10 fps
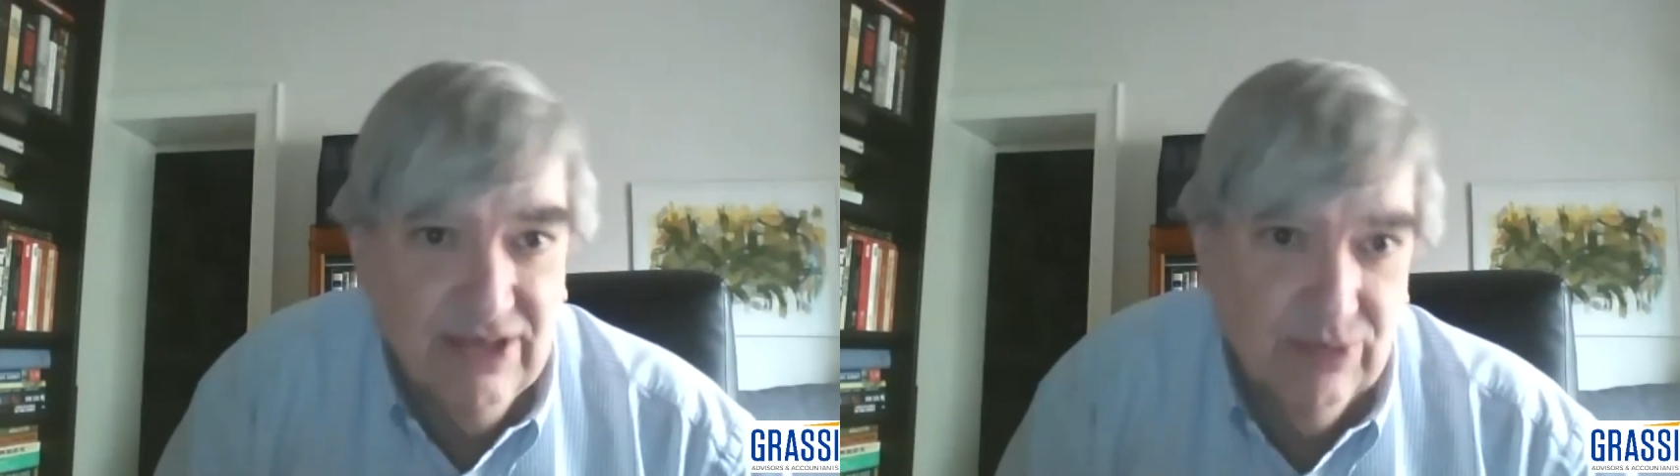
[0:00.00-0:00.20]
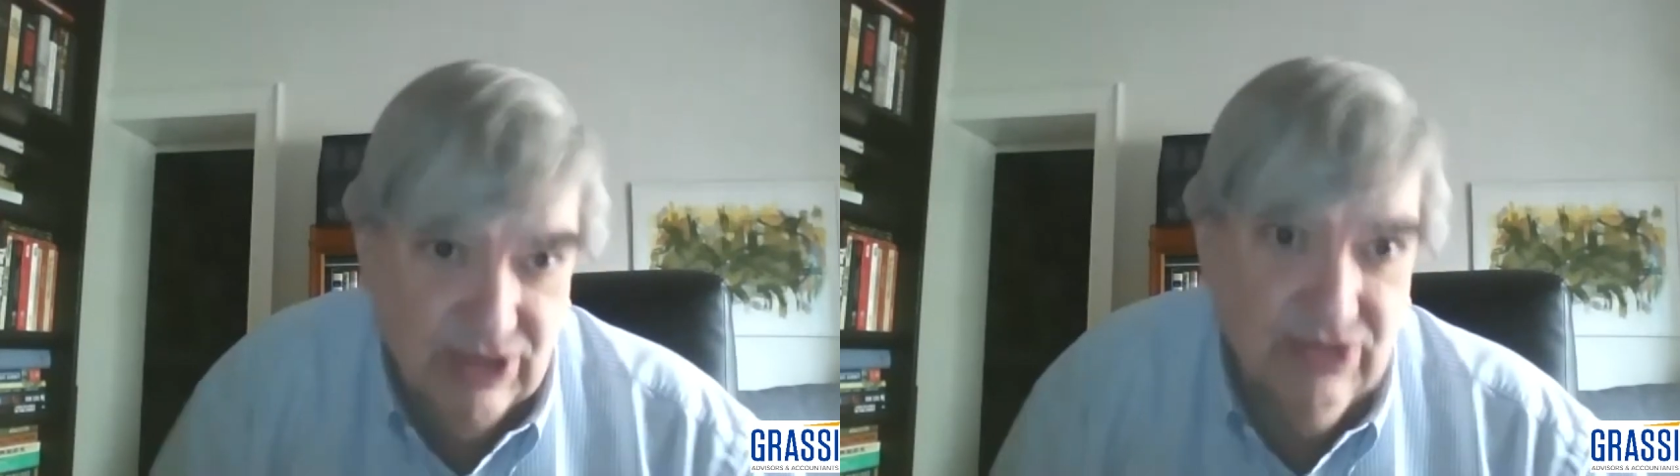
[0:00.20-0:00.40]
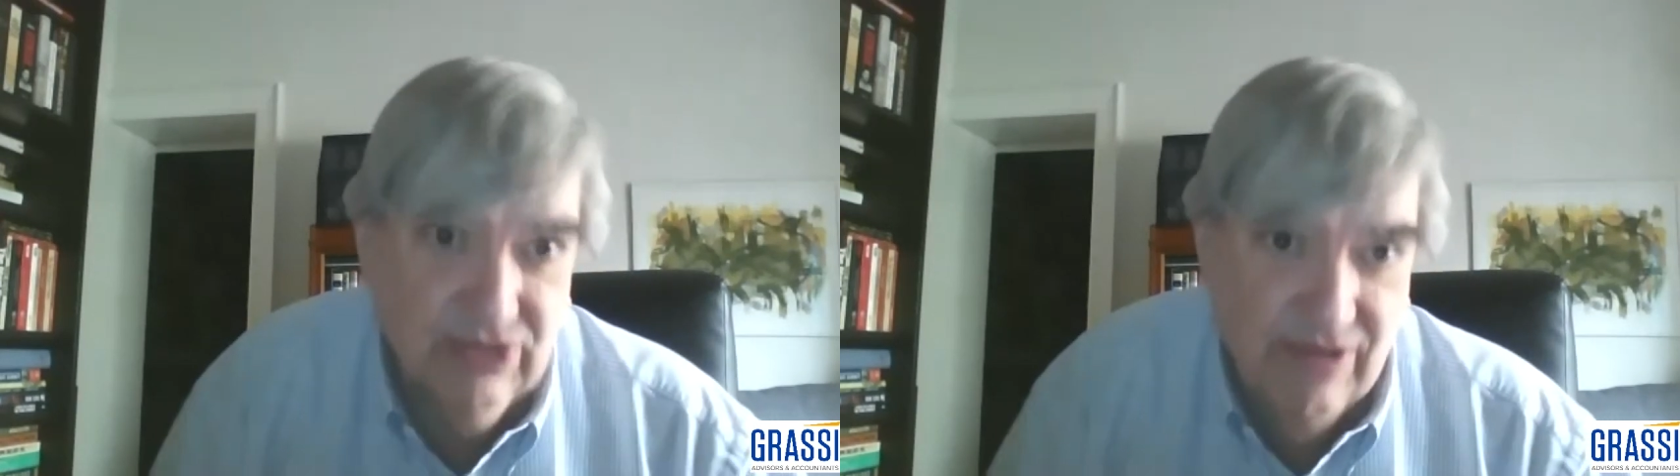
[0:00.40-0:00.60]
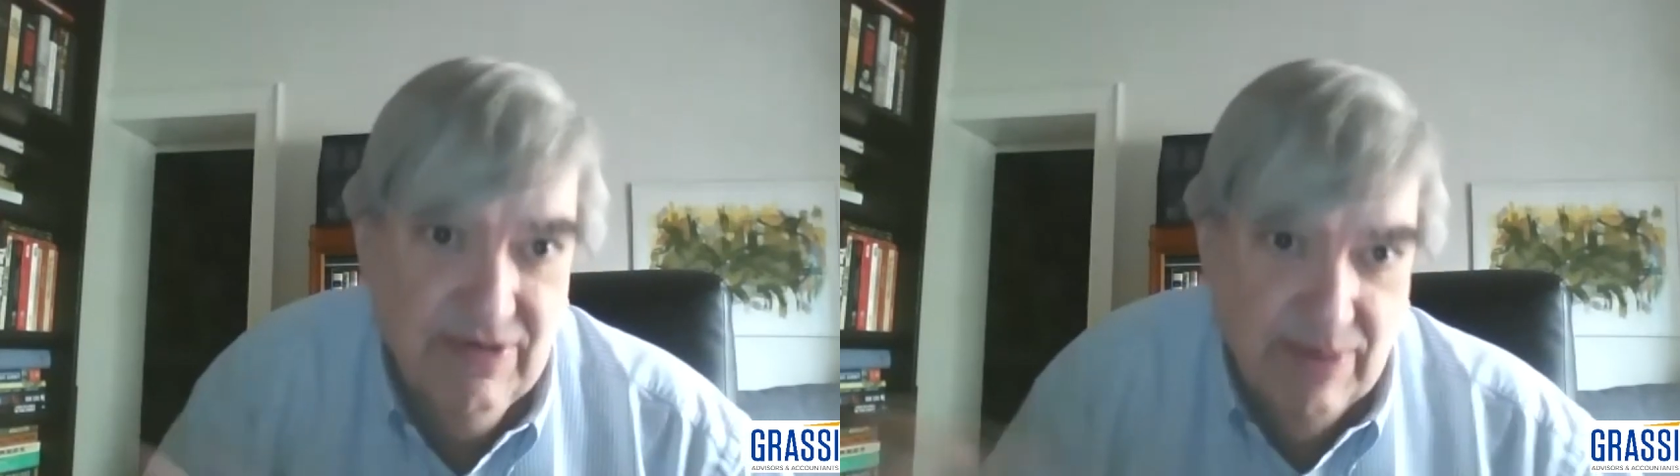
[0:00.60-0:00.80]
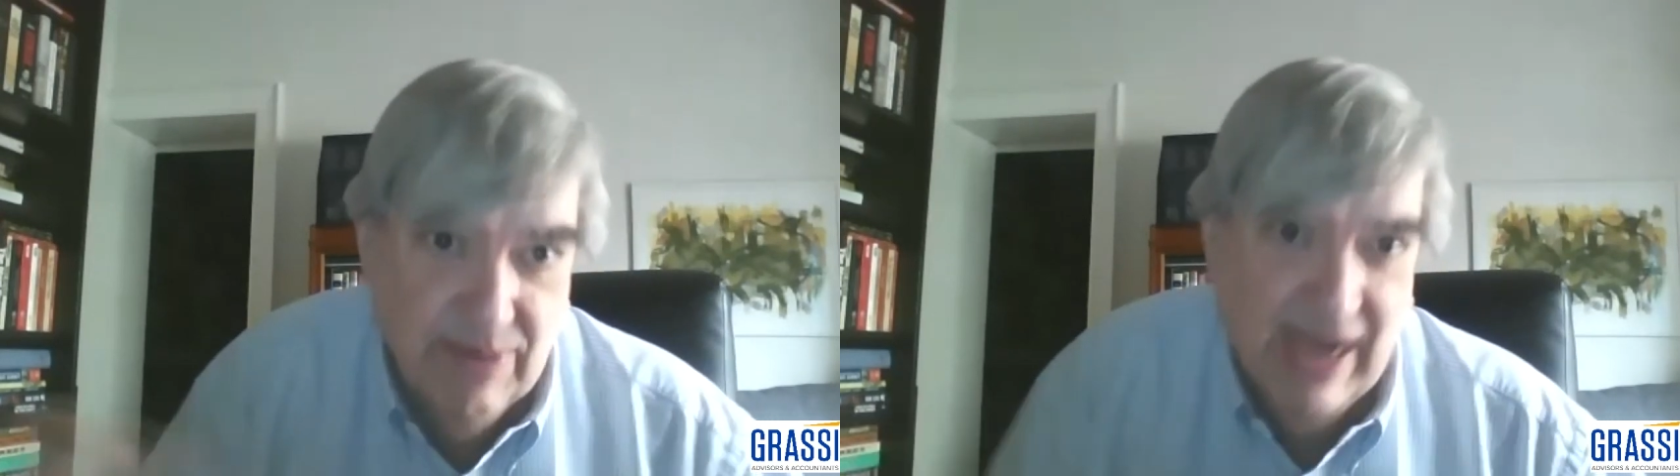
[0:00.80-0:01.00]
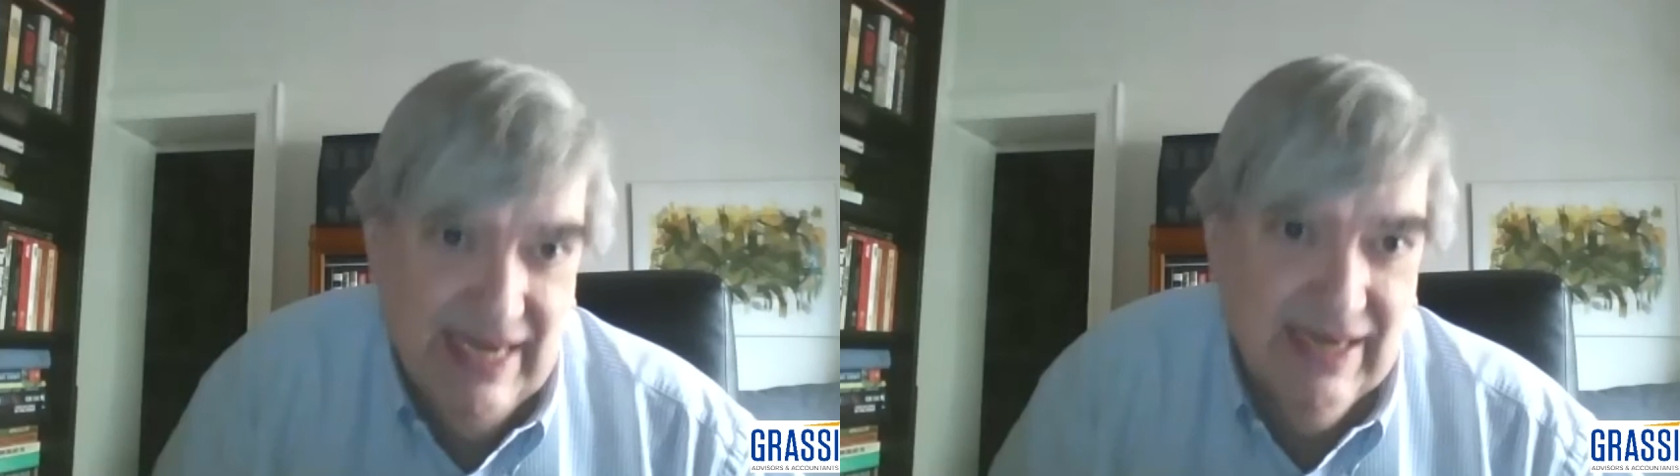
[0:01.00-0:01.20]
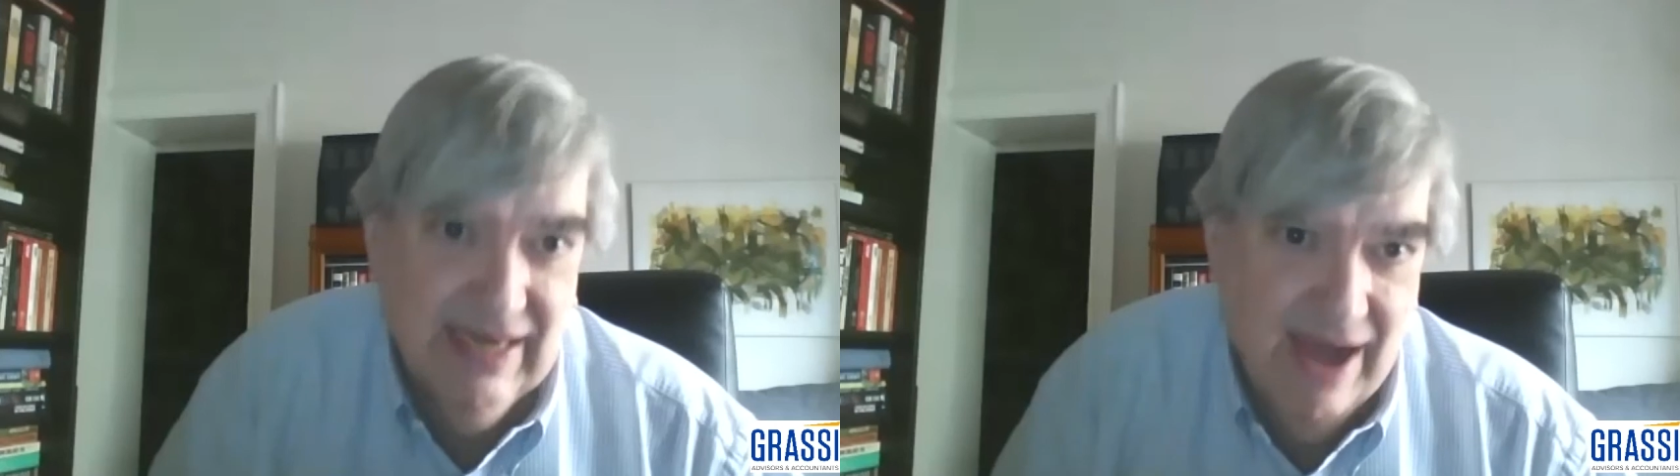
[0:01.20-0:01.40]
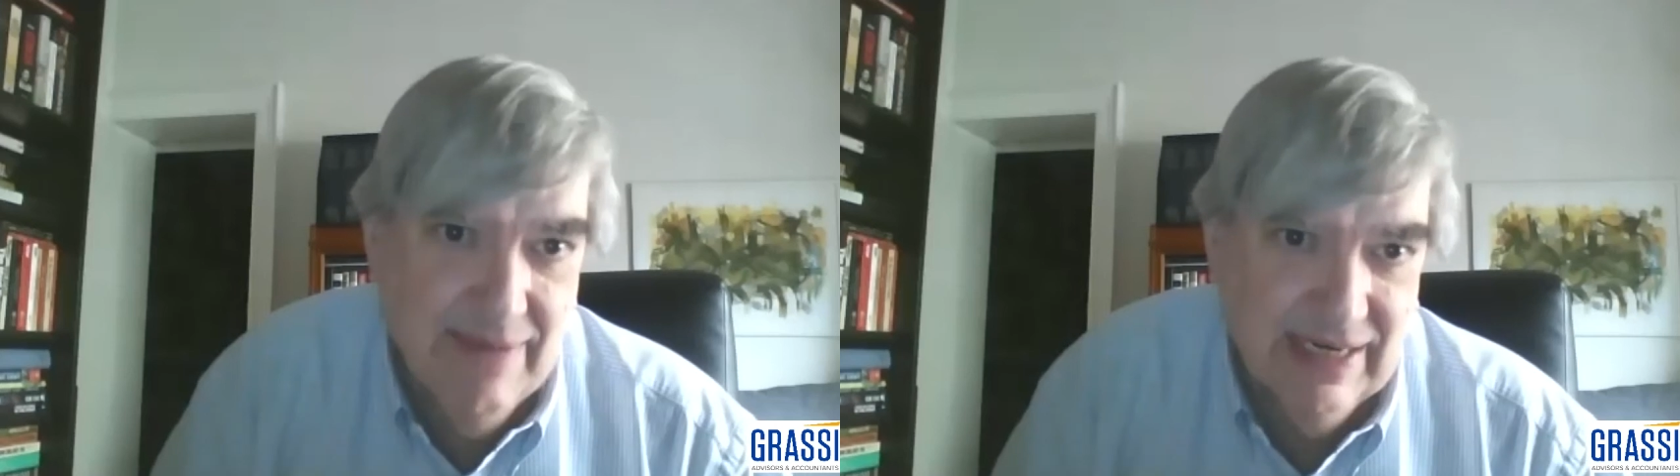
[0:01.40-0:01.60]
which is driven by
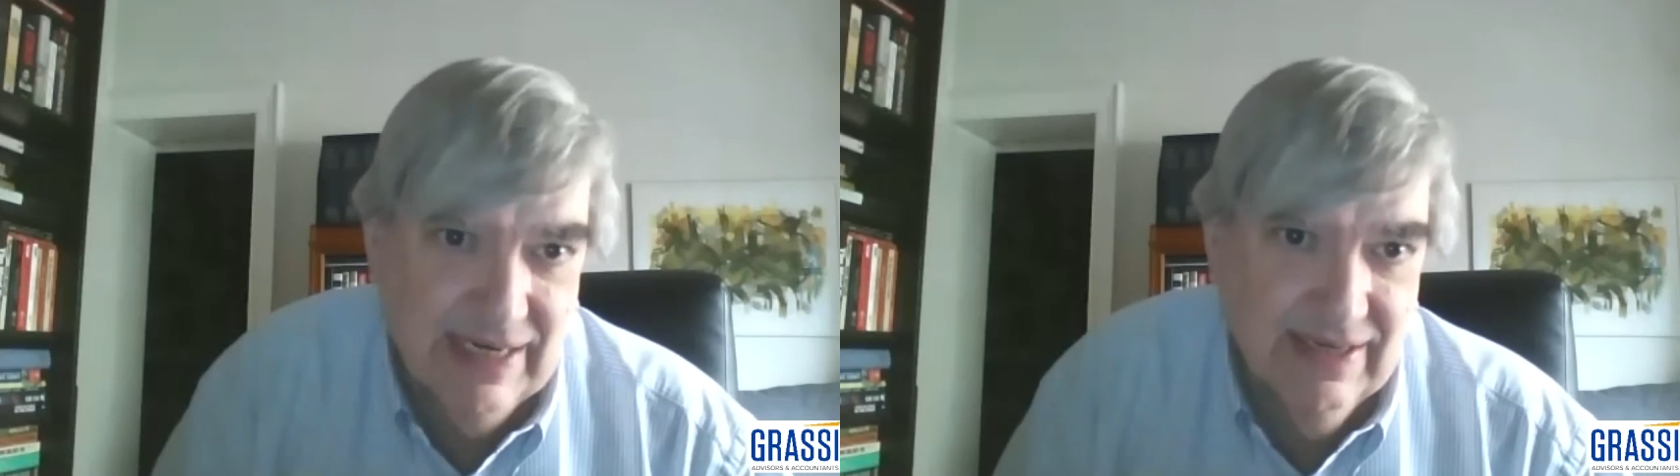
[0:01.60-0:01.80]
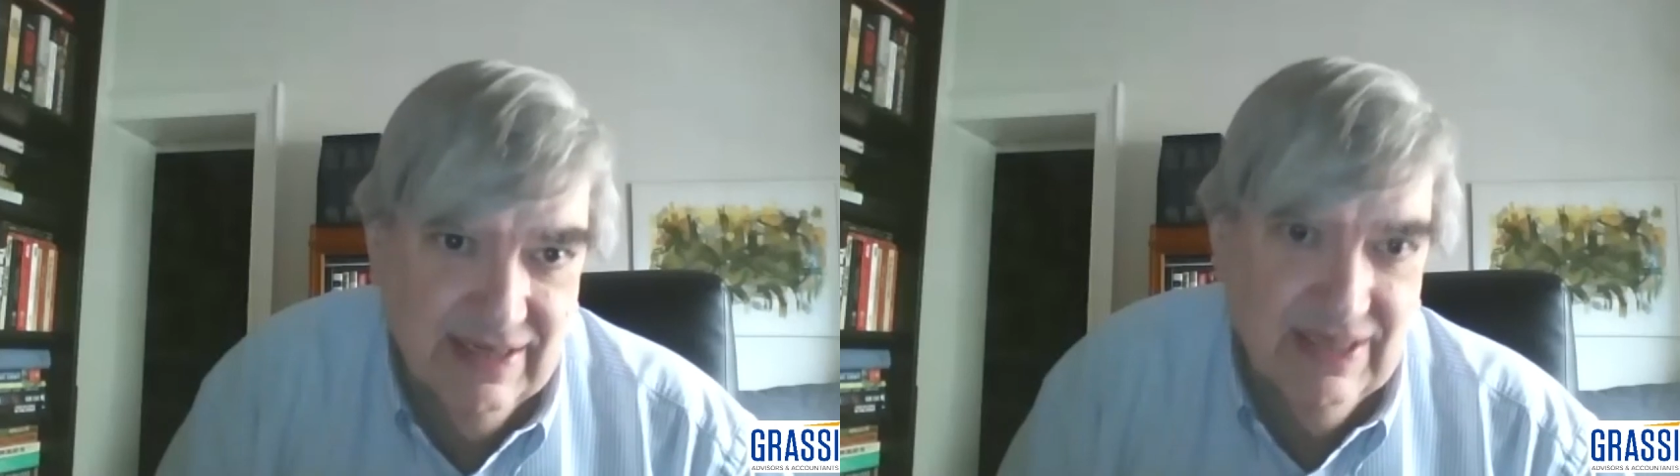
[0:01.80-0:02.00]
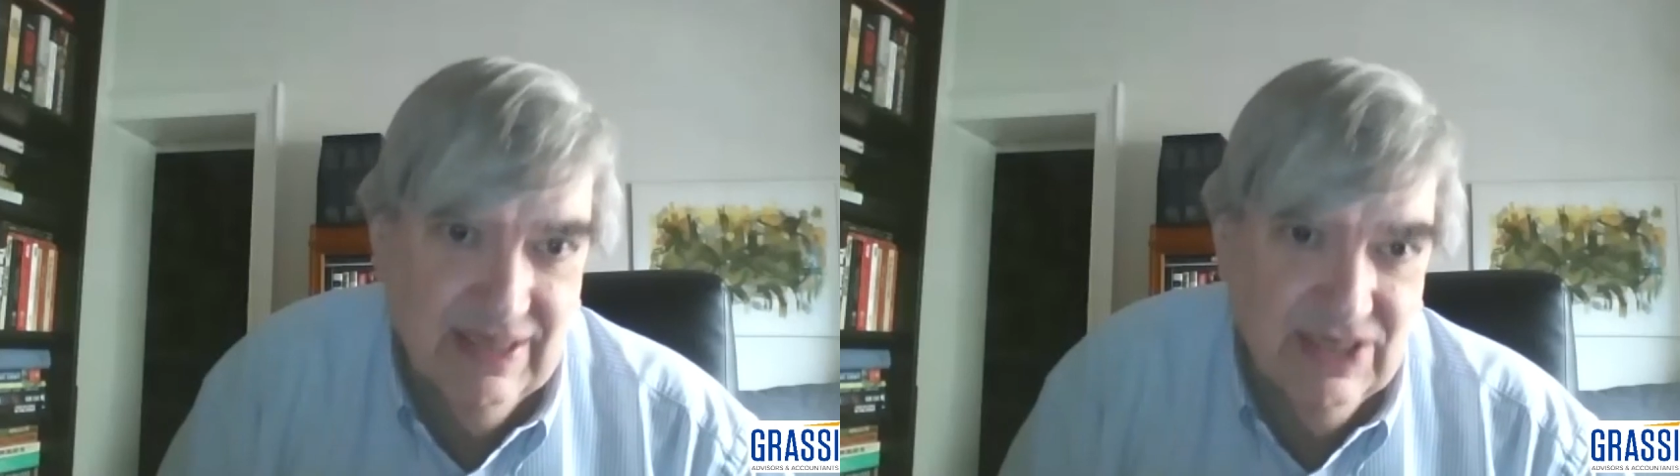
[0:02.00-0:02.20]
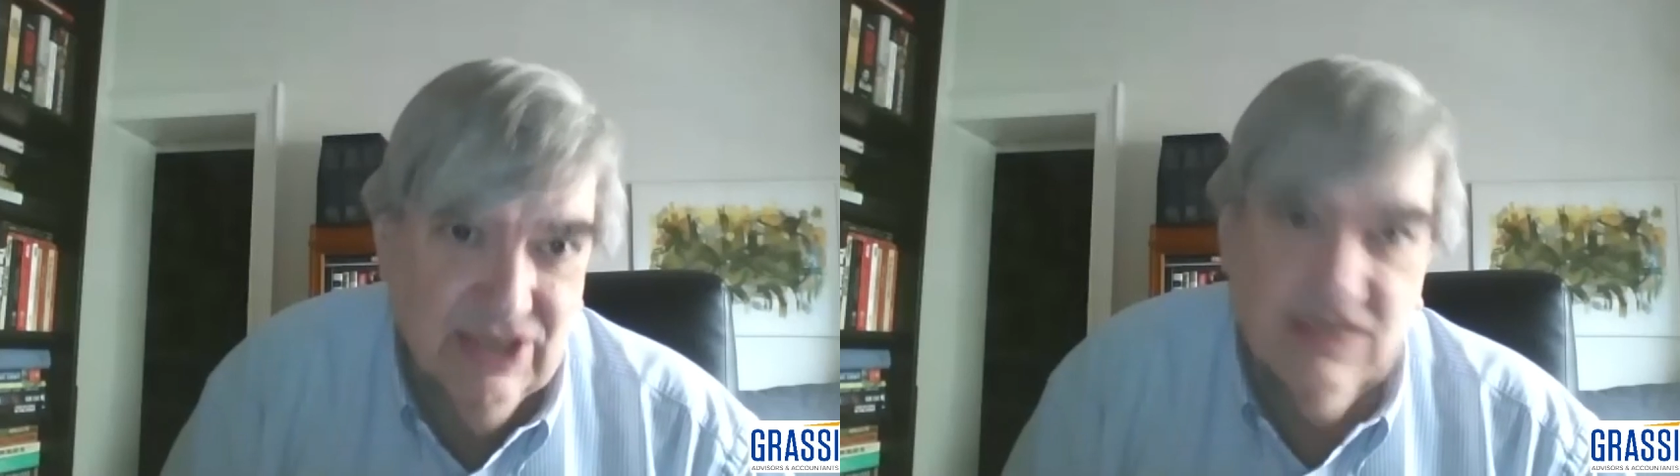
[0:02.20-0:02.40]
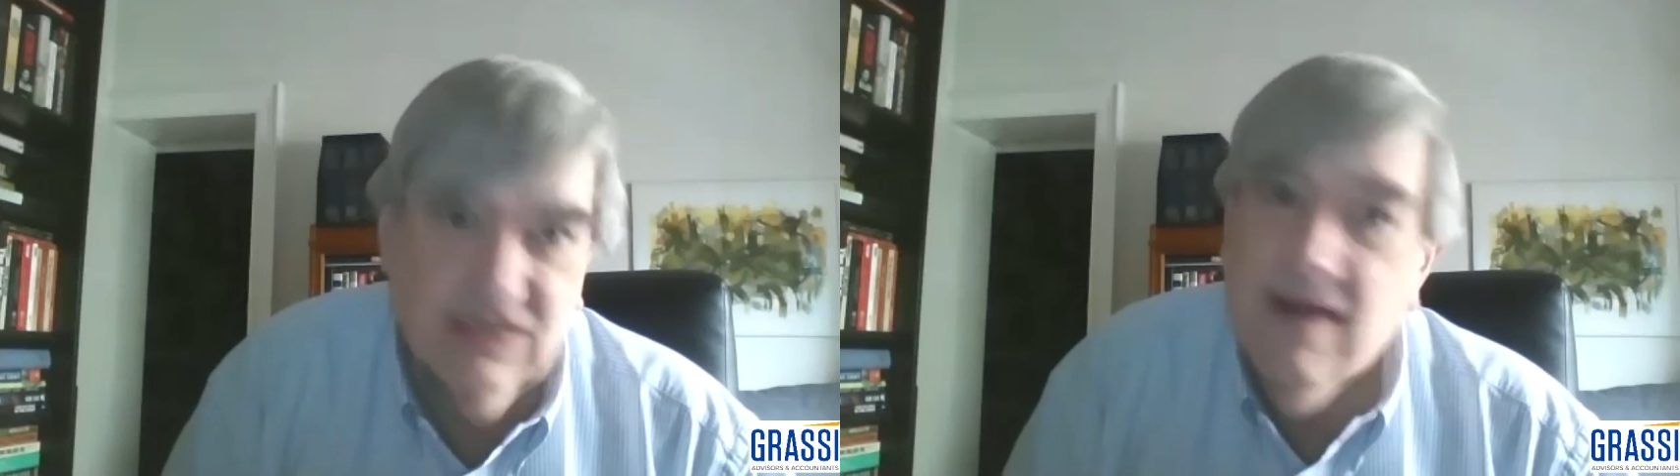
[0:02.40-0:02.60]
economic conditions,